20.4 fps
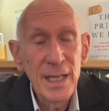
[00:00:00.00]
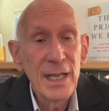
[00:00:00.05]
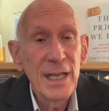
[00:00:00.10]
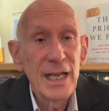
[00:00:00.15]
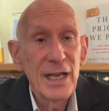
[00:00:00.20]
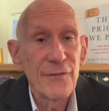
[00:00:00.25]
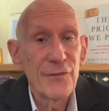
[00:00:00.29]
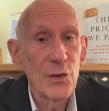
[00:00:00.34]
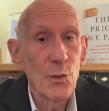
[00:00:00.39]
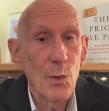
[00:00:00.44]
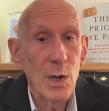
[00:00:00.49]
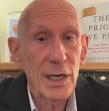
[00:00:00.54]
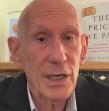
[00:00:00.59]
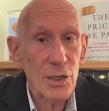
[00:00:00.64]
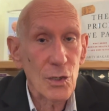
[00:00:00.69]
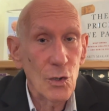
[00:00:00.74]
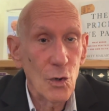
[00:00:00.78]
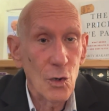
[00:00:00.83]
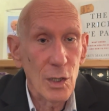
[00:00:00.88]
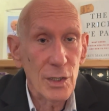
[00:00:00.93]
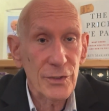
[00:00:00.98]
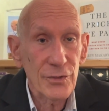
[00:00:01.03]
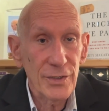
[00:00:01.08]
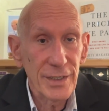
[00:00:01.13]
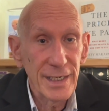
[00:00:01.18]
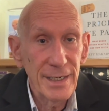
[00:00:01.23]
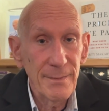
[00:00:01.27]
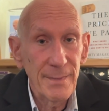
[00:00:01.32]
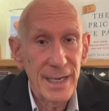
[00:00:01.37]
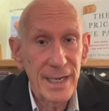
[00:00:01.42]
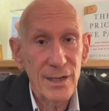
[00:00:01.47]
If you want to call or
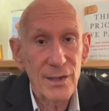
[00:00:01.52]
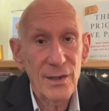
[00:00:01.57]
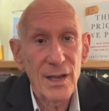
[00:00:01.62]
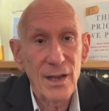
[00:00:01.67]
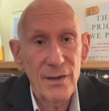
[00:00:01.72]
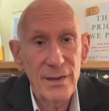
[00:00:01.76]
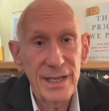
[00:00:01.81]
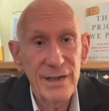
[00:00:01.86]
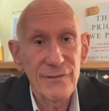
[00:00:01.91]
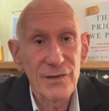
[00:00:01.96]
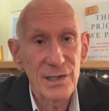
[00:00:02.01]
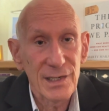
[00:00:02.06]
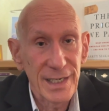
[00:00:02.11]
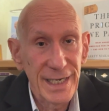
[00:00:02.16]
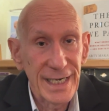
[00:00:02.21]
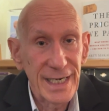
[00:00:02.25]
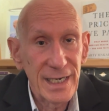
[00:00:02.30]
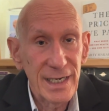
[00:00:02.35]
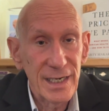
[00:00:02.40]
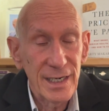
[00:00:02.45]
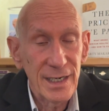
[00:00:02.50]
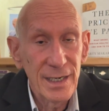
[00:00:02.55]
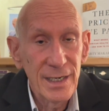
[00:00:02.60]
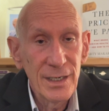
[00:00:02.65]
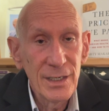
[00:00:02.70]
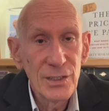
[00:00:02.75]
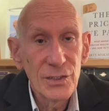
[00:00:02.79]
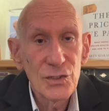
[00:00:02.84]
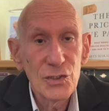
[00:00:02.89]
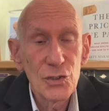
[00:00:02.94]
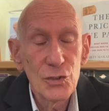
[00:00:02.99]
email, I'll have a link
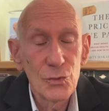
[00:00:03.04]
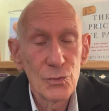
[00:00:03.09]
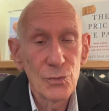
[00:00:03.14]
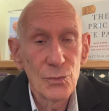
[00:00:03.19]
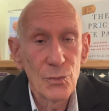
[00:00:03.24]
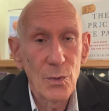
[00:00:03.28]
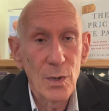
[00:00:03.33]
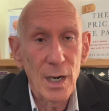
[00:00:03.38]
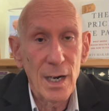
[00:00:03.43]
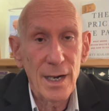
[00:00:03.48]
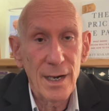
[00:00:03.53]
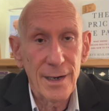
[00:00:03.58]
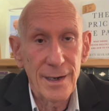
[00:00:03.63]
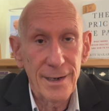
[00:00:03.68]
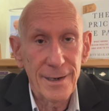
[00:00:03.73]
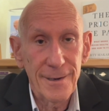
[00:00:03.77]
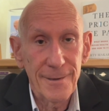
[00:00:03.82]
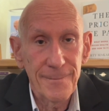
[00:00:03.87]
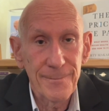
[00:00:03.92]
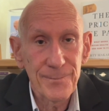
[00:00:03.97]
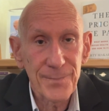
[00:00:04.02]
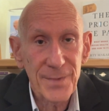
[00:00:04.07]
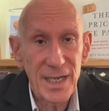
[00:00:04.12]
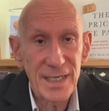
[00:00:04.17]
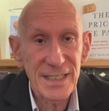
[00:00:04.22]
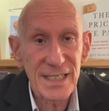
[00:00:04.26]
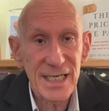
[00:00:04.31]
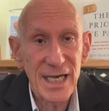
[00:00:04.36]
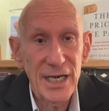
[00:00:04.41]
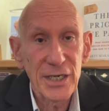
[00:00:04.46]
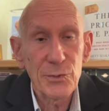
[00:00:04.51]
to a
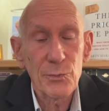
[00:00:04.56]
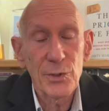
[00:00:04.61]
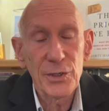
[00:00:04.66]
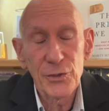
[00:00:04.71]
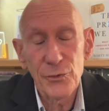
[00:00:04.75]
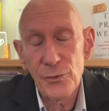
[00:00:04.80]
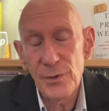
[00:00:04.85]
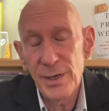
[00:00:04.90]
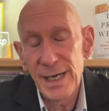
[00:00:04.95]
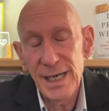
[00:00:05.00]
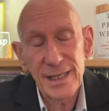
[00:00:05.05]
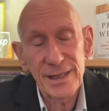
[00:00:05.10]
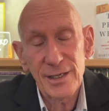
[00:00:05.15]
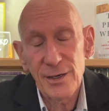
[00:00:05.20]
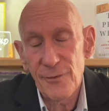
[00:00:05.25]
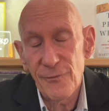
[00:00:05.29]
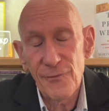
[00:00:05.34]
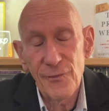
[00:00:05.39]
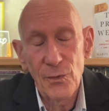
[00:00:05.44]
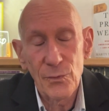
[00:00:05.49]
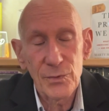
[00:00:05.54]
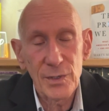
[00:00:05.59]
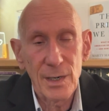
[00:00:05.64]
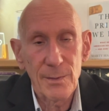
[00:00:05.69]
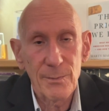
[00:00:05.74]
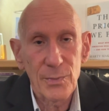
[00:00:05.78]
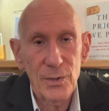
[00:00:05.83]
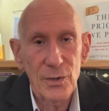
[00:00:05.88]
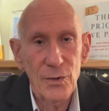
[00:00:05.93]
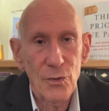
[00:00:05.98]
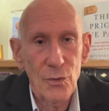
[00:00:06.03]
site where you can get their phone
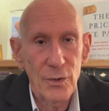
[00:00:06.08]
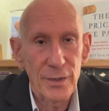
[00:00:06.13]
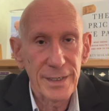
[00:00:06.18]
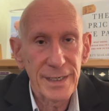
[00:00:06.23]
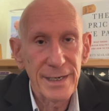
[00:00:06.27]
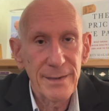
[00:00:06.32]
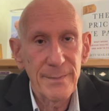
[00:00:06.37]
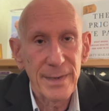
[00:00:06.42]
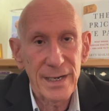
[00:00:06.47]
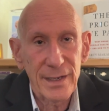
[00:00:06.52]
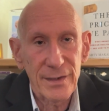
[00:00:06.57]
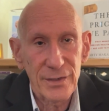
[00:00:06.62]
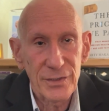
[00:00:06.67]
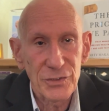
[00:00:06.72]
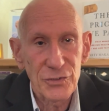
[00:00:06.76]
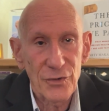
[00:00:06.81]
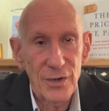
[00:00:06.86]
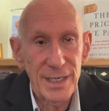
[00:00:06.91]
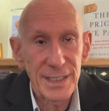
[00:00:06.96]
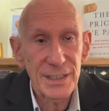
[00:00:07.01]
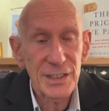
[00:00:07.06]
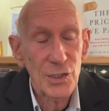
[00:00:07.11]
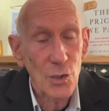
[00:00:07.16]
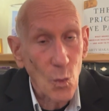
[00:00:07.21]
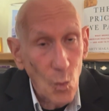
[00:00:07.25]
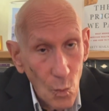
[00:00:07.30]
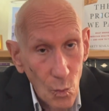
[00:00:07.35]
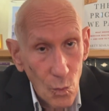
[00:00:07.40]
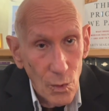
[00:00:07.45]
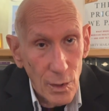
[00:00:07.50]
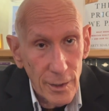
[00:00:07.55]
number or email address,
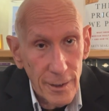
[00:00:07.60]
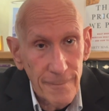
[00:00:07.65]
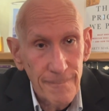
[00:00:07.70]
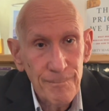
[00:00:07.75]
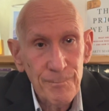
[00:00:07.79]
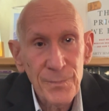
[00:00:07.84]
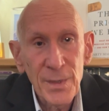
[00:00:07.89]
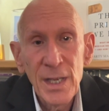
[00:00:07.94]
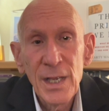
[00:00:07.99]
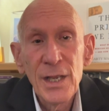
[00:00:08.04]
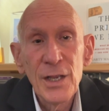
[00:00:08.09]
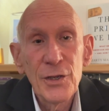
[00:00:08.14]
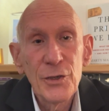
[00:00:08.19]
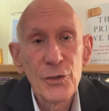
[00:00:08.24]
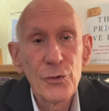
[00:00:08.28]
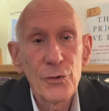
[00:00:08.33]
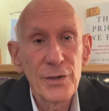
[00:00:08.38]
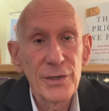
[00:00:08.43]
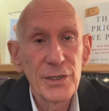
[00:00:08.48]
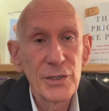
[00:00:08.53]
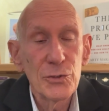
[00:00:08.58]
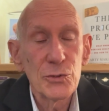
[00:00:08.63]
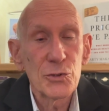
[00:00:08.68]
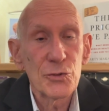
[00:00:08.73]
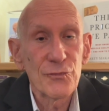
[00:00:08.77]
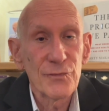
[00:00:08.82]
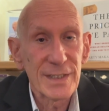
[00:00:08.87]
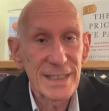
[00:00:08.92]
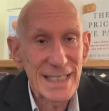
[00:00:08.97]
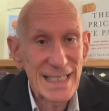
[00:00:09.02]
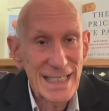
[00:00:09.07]
or you can use
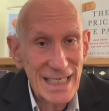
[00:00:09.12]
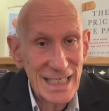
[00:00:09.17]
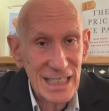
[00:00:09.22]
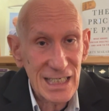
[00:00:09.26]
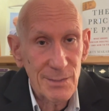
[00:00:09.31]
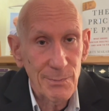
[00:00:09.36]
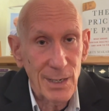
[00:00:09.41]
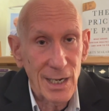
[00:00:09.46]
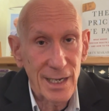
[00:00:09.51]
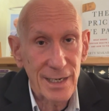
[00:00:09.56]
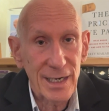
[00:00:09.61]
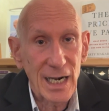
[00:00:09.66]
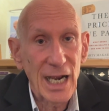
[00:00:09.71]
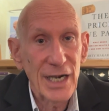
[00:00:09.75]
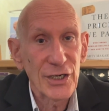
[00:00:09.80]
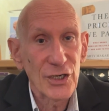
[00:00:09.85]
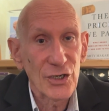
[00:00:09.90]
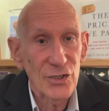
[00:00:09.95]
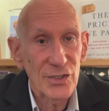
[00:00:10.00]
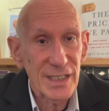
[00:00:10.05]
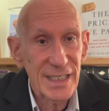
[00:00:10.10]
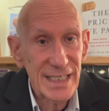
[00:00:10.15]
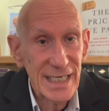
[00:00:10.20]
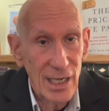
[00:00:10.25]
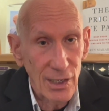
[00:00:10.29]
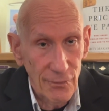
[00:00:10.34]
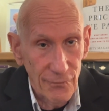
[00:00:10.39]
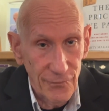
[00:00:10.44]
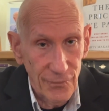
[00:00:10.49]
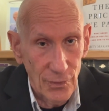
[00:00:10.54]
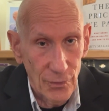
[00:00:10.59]
RESISTBOT on your
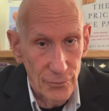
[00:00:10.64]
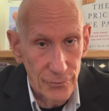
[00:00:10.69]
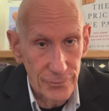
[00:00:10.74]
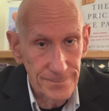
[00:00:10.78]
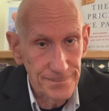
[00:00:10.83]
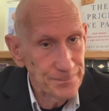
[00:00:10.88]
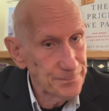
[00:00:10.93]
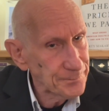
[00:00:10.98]
cell phone.